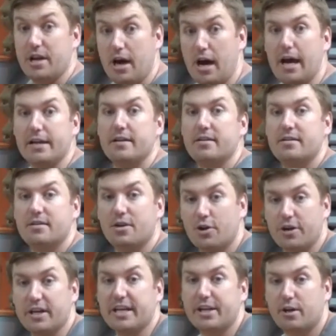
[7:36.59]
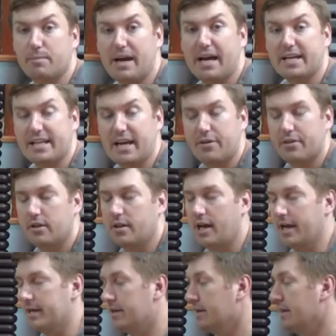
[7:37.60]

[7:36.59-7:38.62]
not hurting your back down the line.